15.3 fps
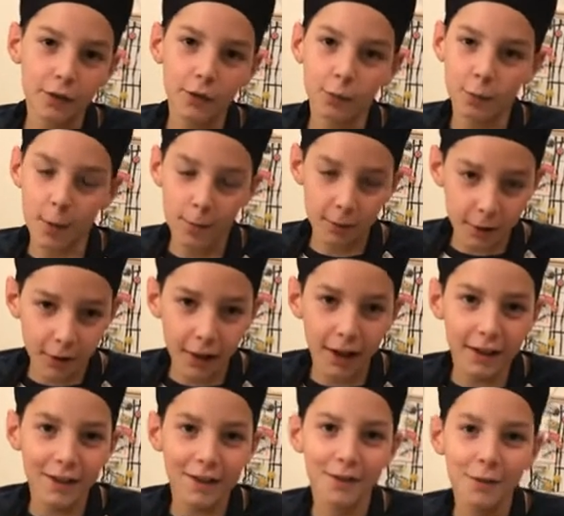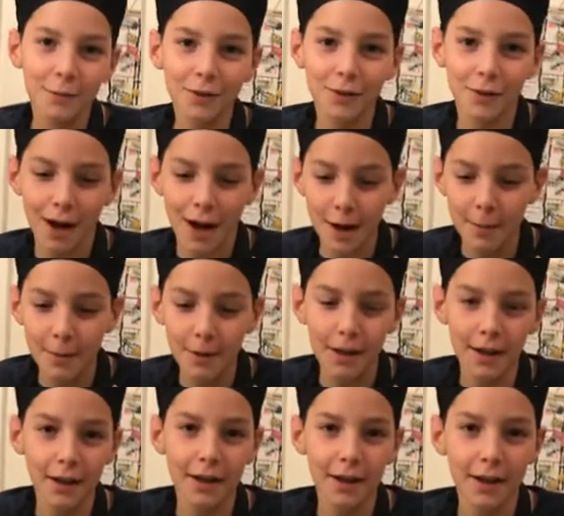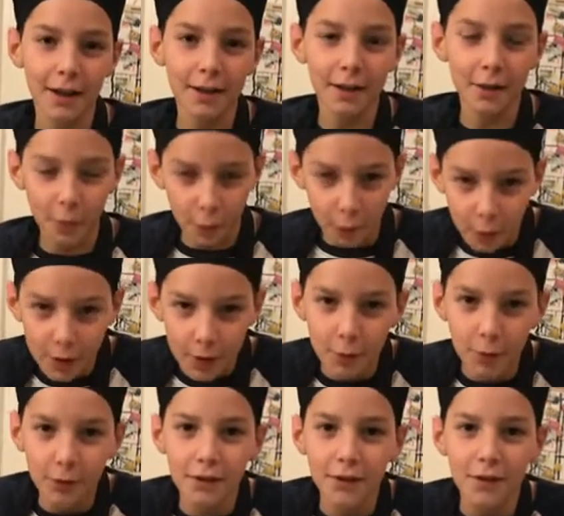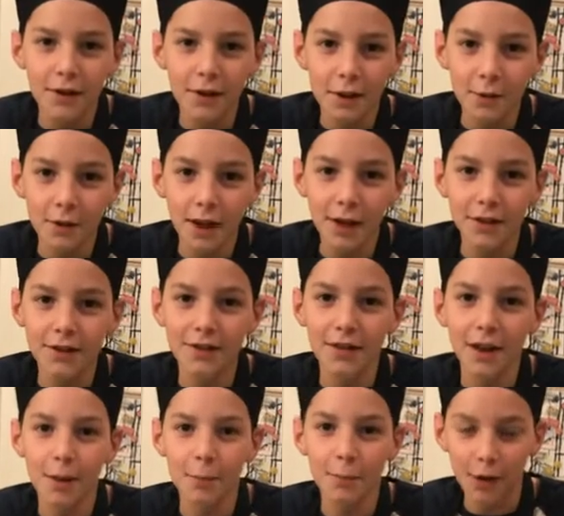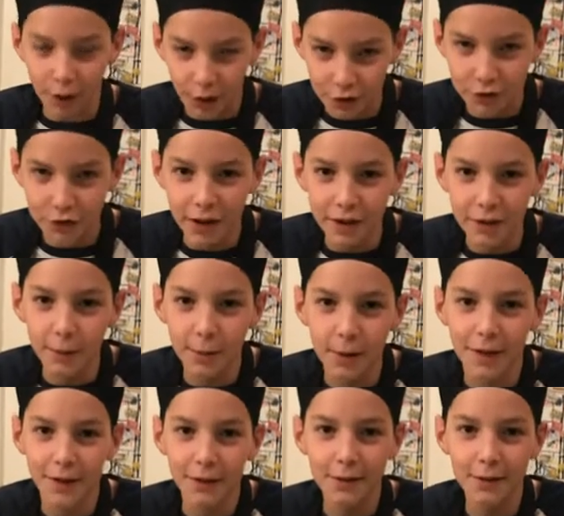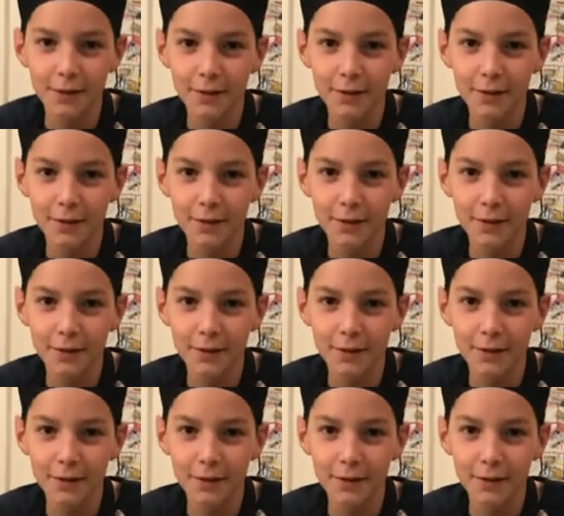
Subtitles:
Remember to like and subscribe, and we will see you next time on Jake's Bakes.